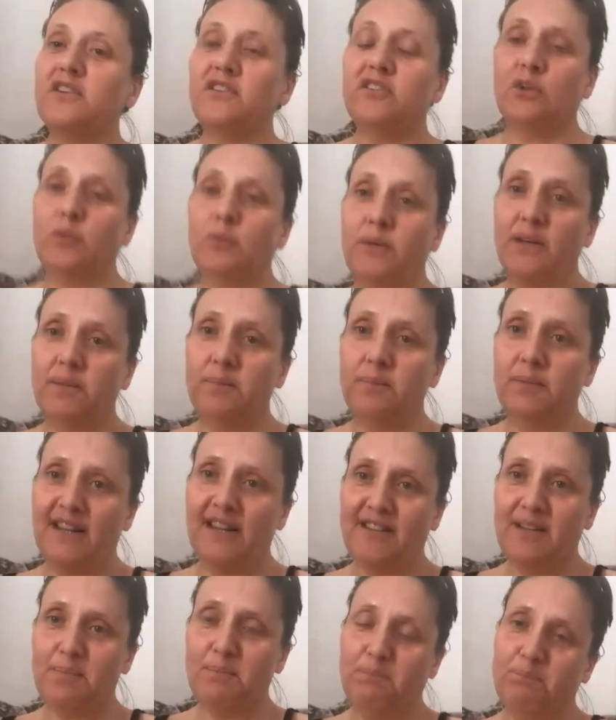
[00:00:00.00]
to me, bless
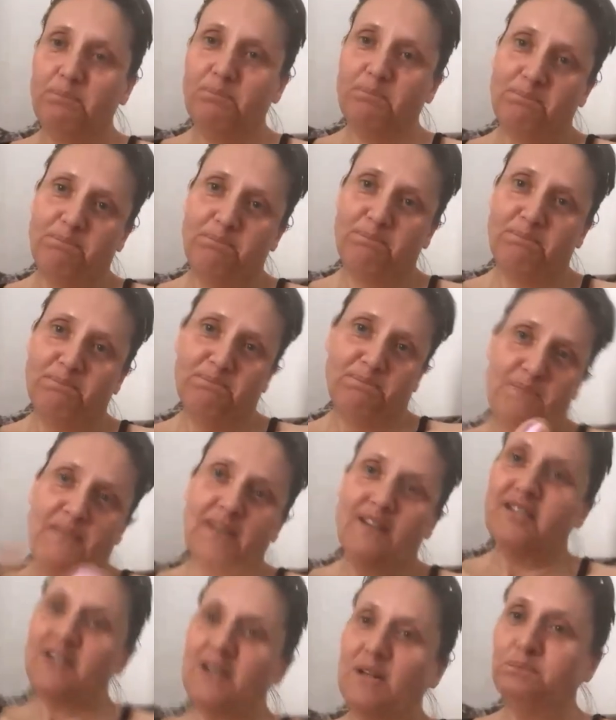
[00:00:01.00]
him.
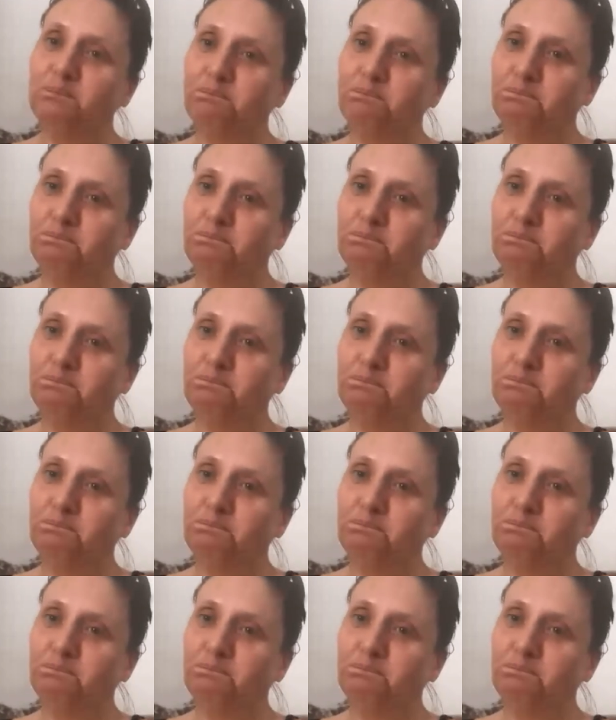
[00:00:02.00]
So,